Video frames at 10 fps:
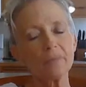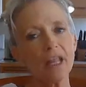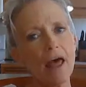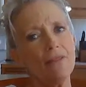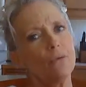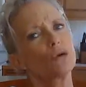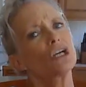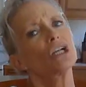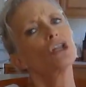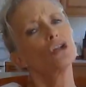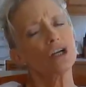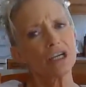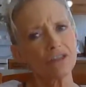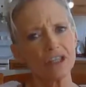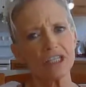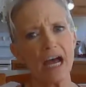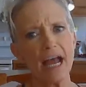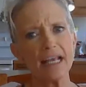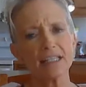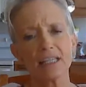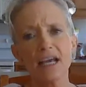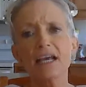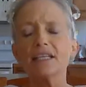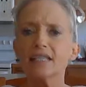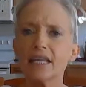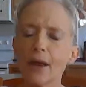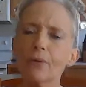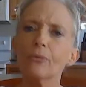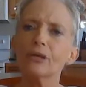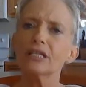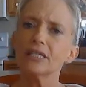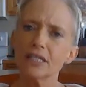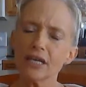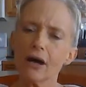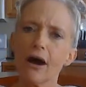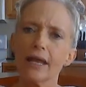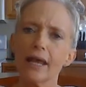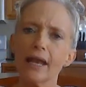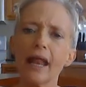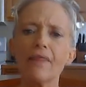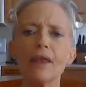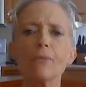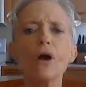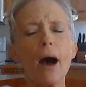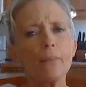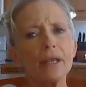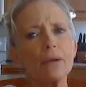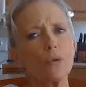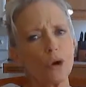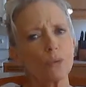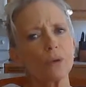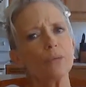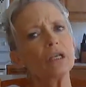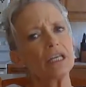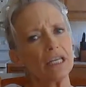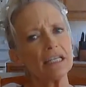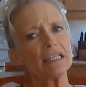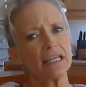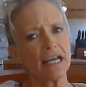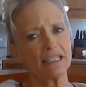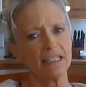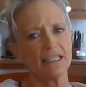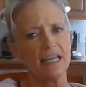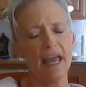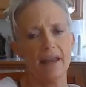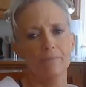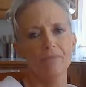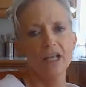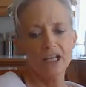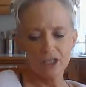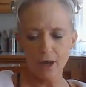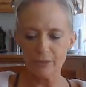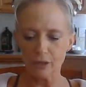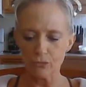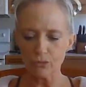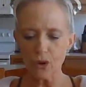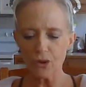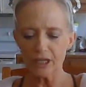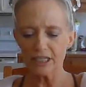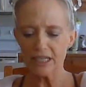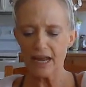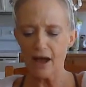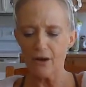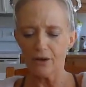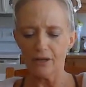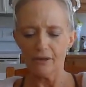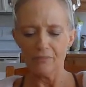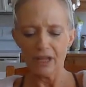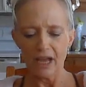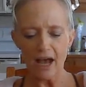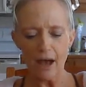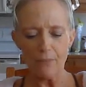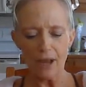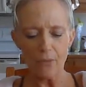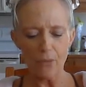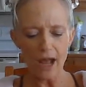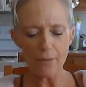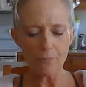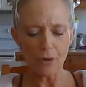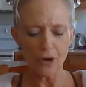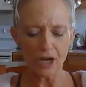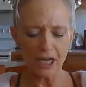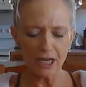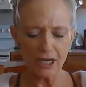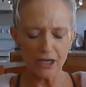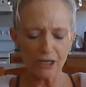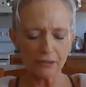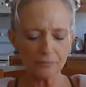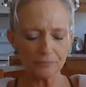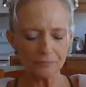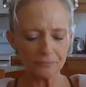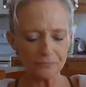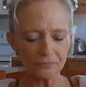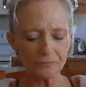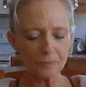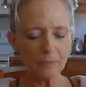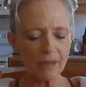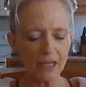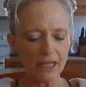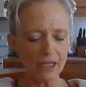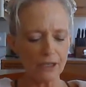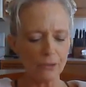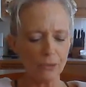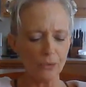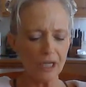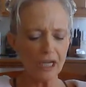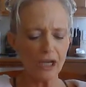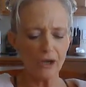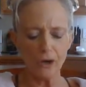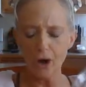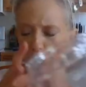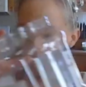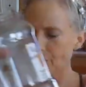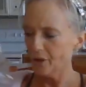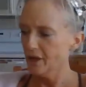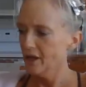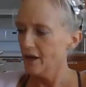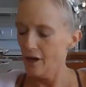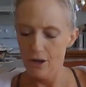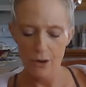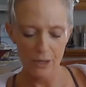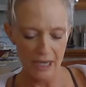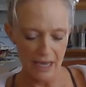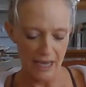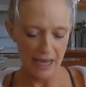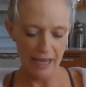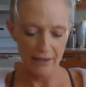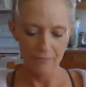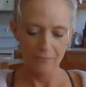and then we're going to look at the dice, say what we see on it, and then how many more we would need to get to 10. So I'm going to roll it down on my whiteboard here. Here we go. Okay.